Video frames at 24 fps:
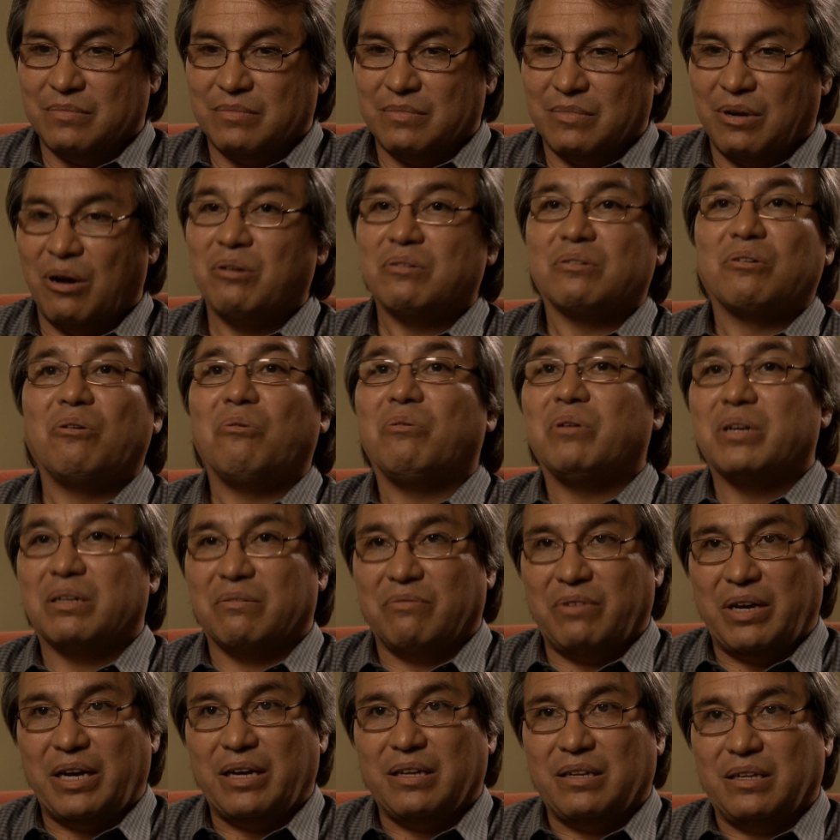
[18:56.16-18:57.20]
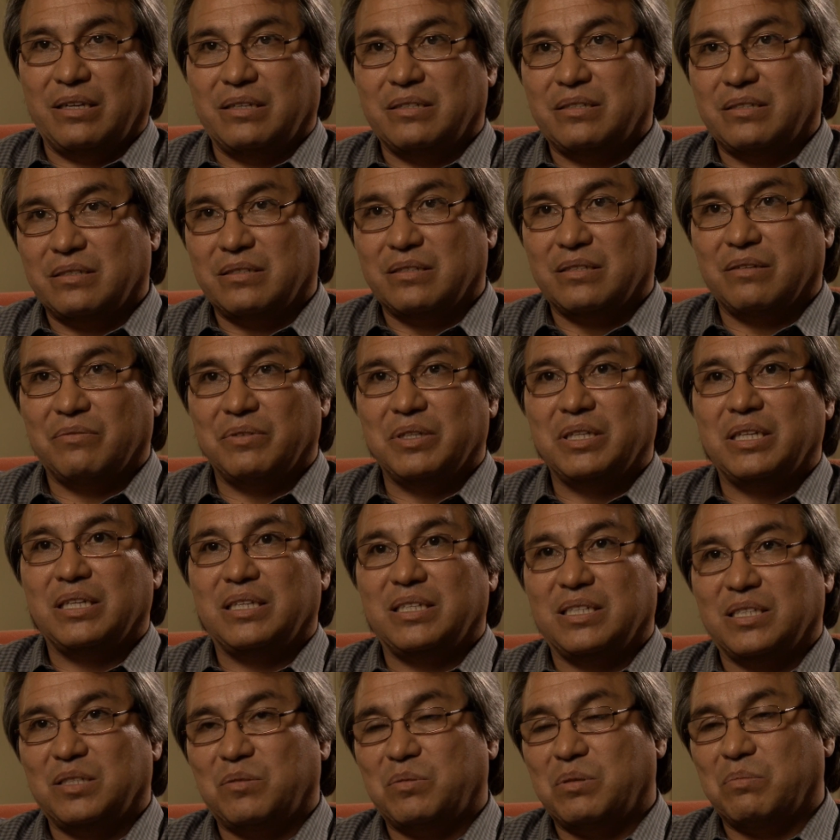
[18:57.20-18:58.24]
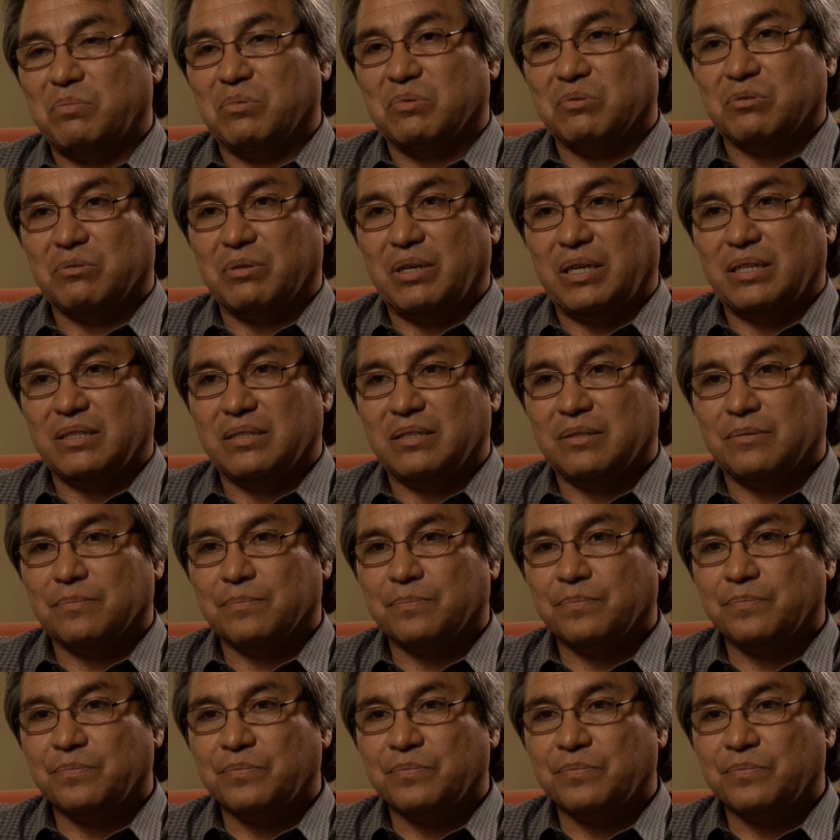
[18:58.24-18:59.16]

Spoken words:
ongoing violations of indigenous peoples' rights.